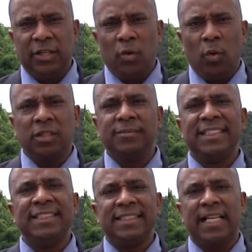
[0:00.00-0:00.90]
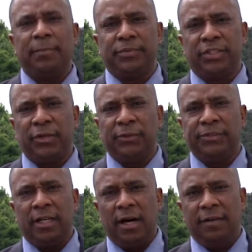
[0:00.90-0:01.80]
Welcome to this episode
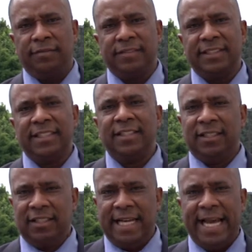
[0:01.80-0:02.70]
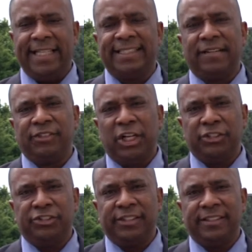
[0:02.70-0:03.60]
of
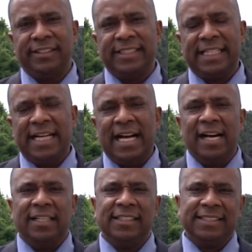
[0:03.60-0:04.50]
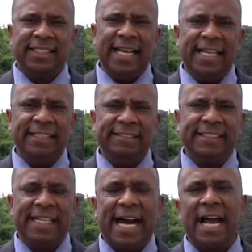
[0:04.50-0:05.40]
8700. Today,
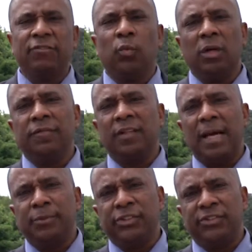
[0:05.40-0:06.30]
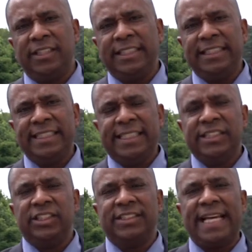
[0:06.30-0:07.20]
I have the wonderful opportunity
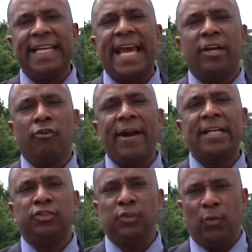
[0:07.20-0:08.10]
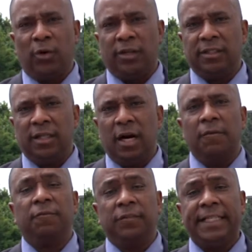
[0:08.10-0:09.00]
to take a grand tour
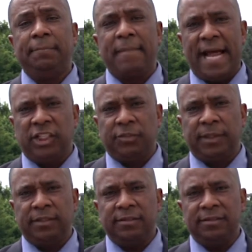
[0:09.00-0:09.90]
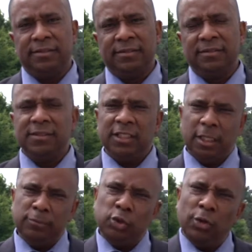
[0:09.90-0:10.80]
of fleet management
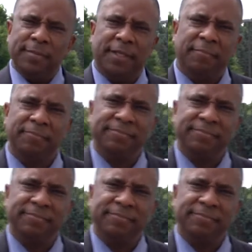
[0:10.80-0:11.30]
Come join me.